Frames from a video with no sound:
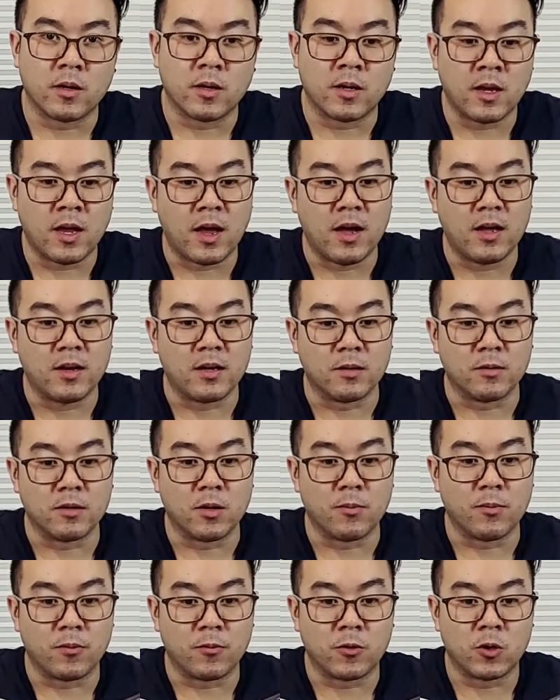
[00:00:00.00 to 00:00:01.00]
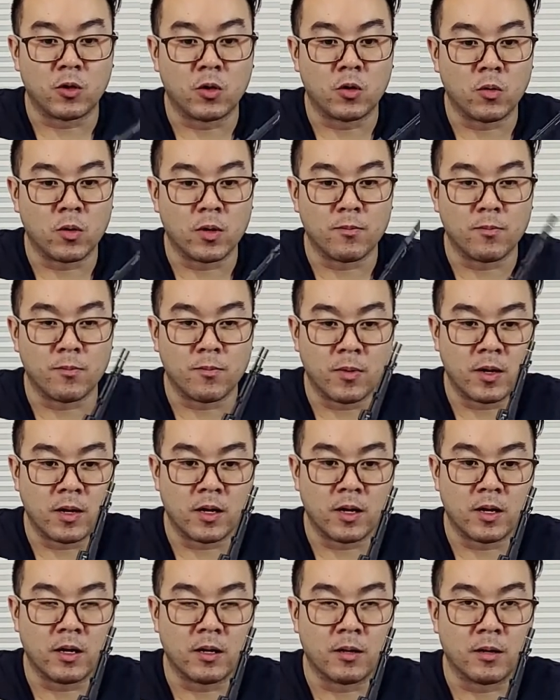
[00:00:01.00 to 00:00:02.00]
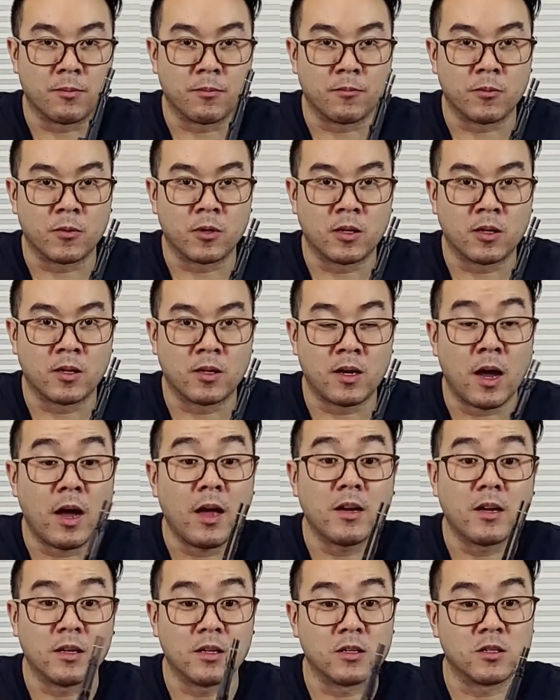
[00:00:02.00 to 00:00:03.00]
cannon, the twin cannon,